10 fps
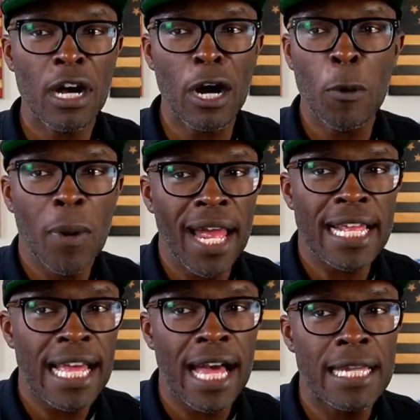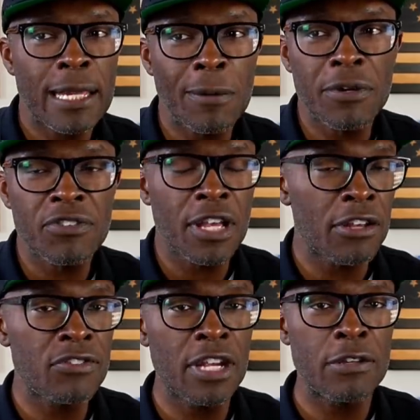a white guy that was an
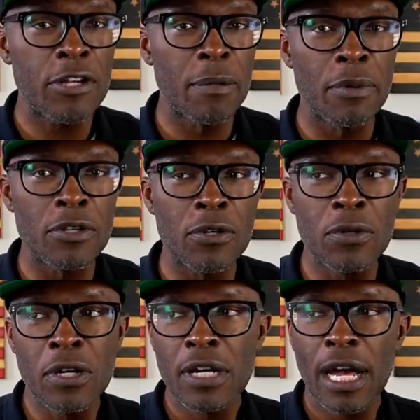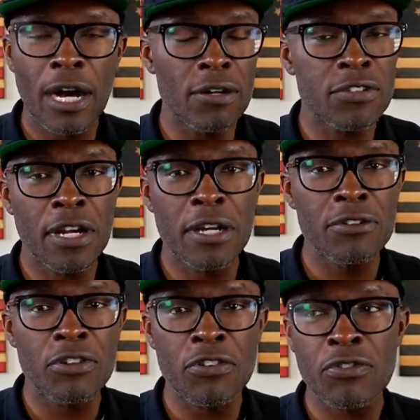SJW out there
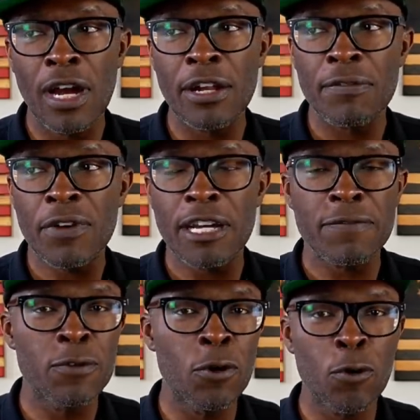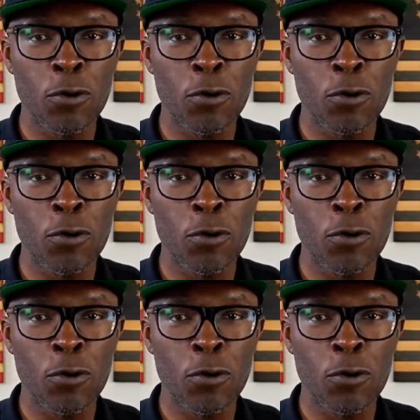just trying to fight for quote